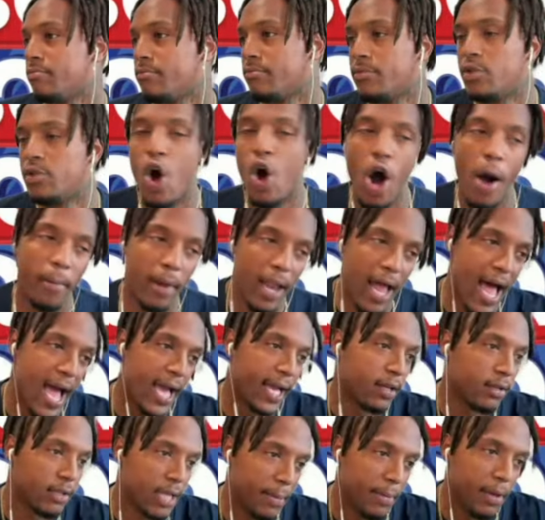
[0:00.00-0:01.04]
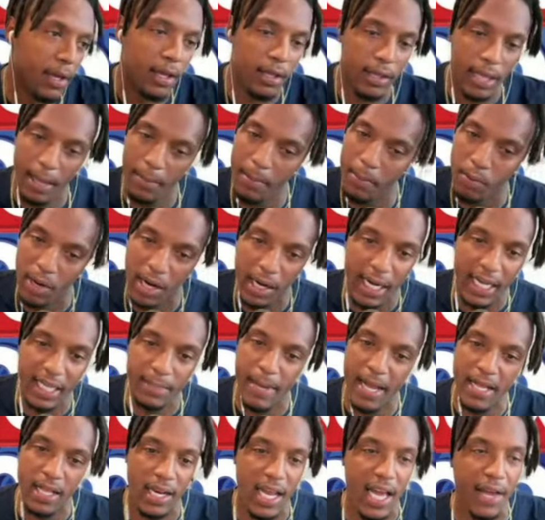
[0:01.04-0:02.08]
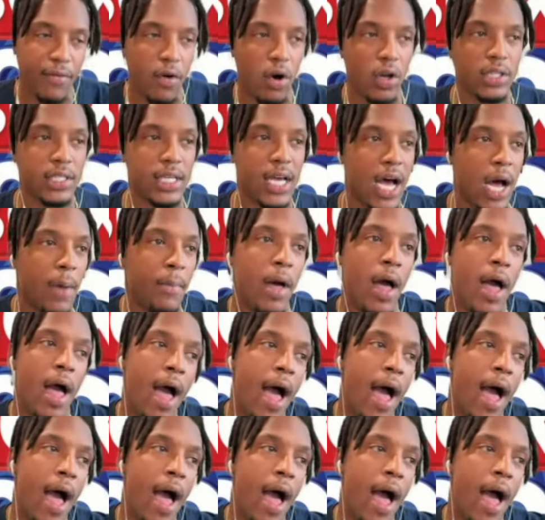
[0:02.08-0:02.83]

No, I'm lying. They be, they be bringing niggas back to life all the time.